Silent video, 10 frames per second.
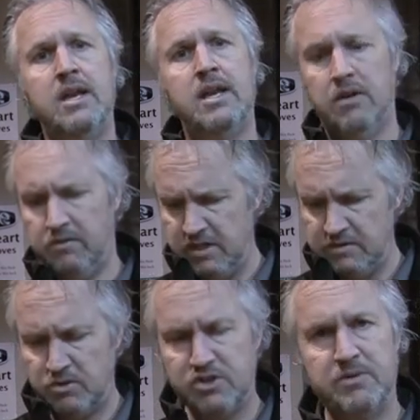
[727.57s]
Now,
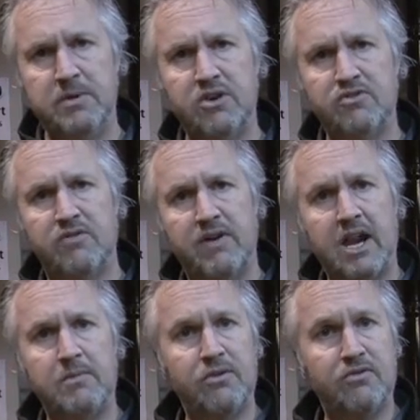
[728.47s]
these moisture meters are
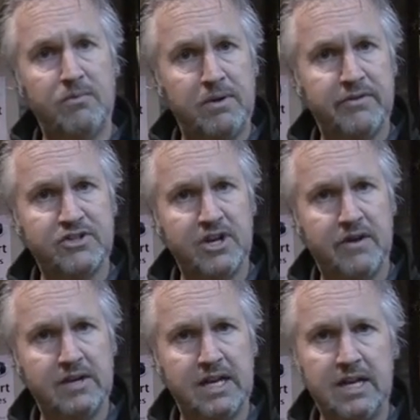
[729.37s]
available through Pivot
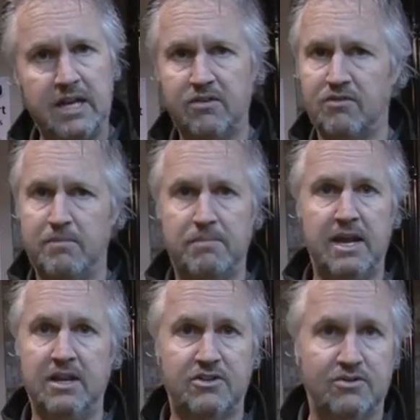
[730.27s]
Stove and Heating, through
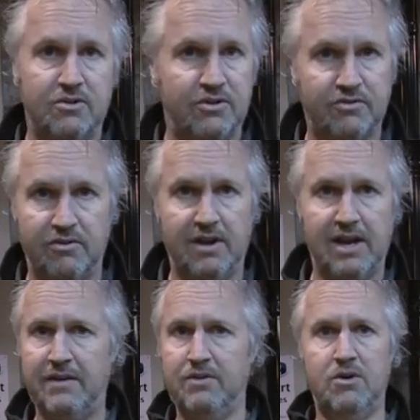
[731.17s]
Bunnings stores, through
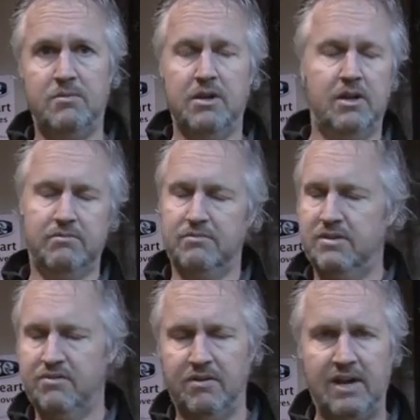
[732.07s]
Harvey Norman,
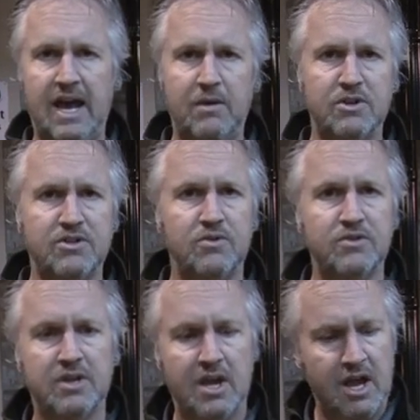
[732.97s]
through your hardware
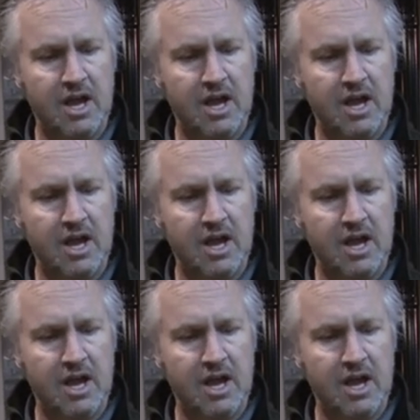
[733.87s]
stores.